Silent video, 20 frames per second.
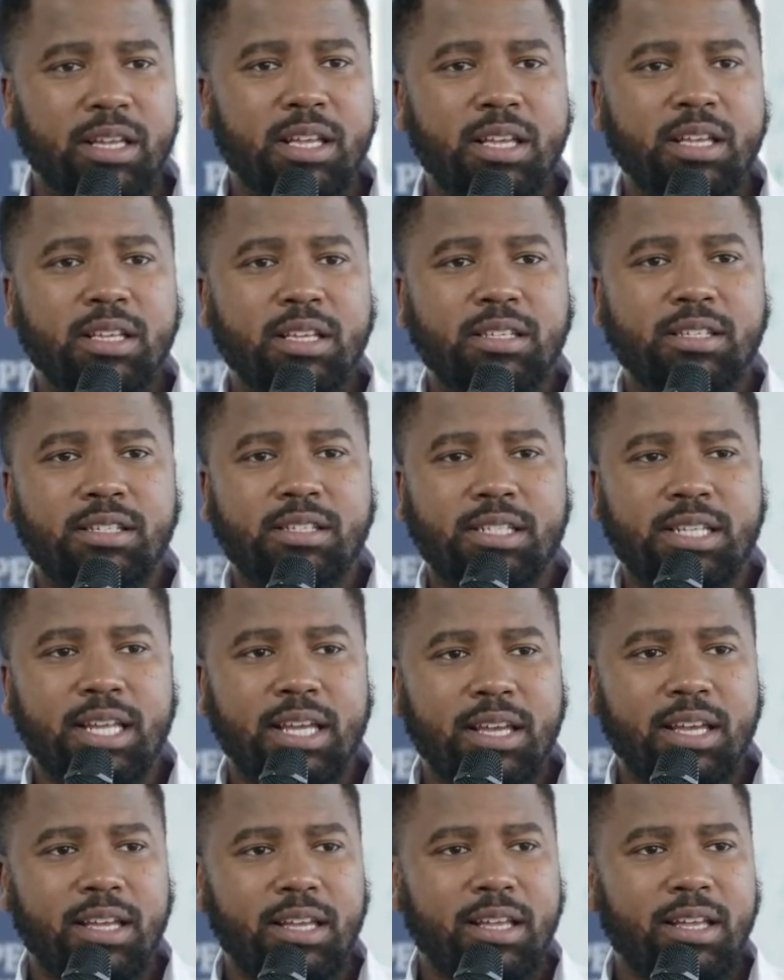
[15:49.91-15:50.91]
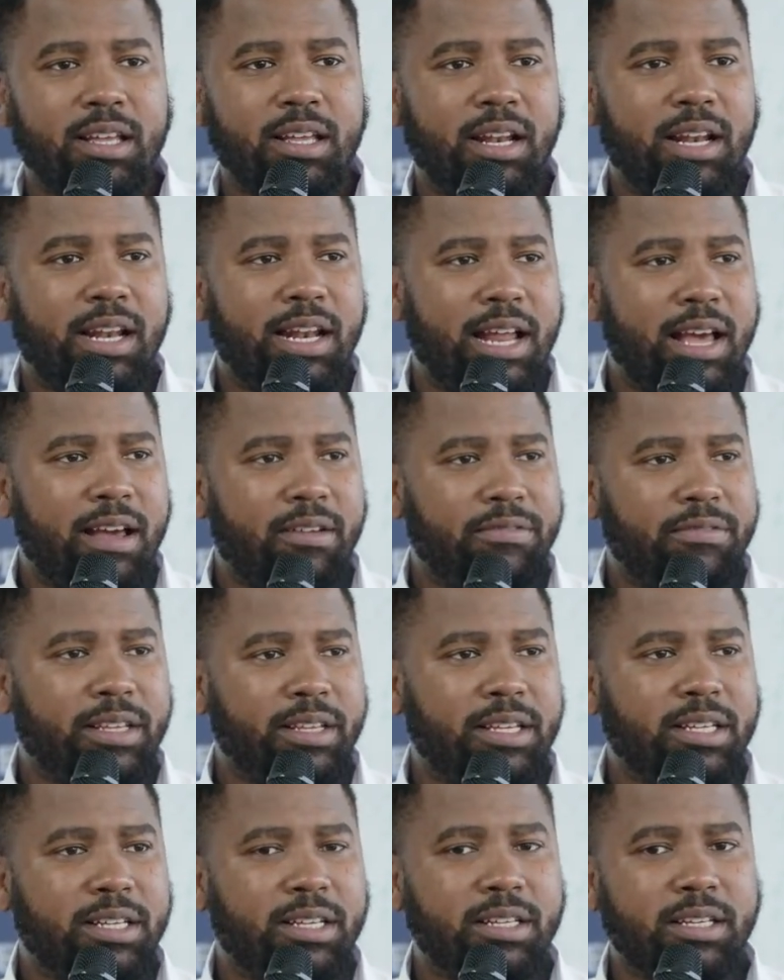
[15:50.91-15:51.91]
stay loving
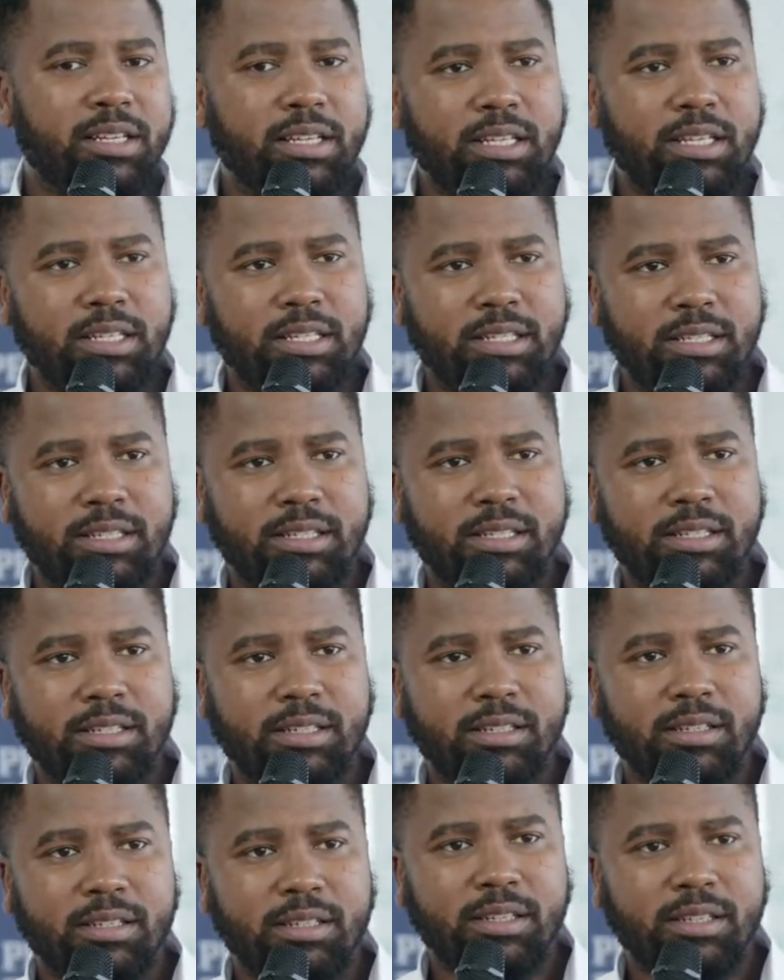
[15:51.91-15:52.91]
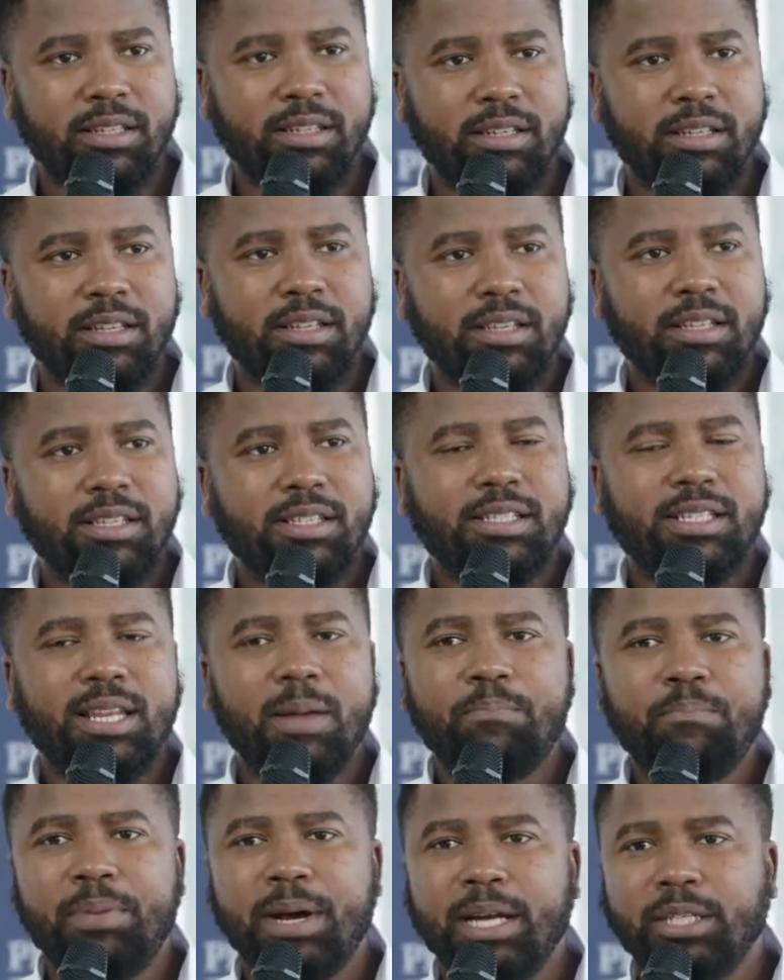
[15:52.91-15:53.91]
it. Stay
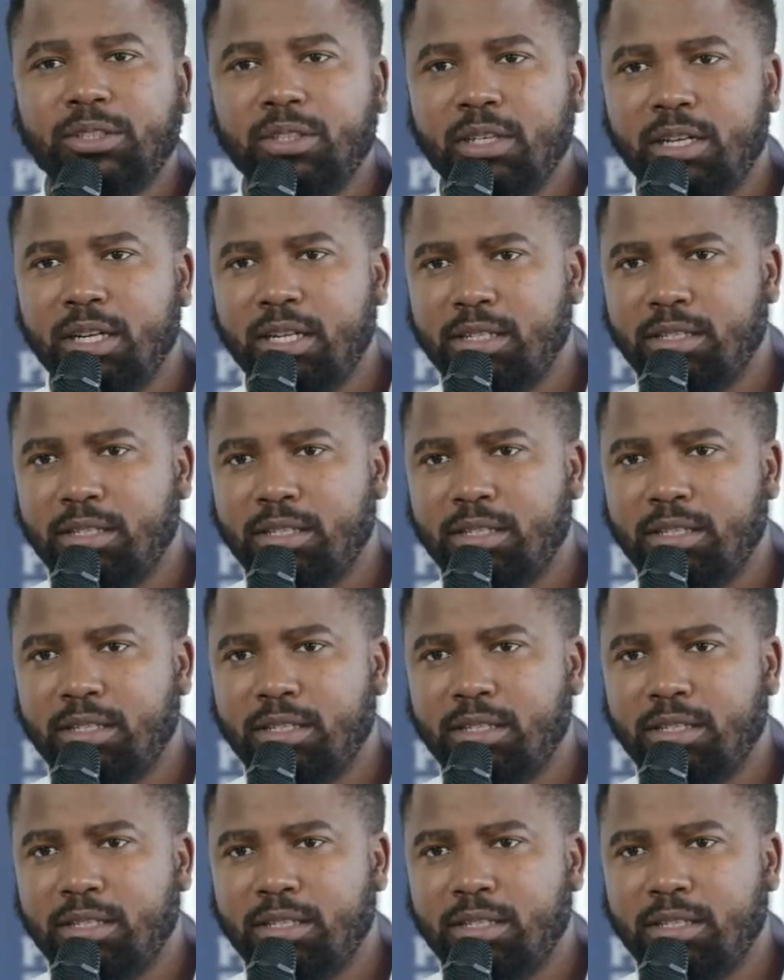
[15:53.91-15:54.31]
passionate.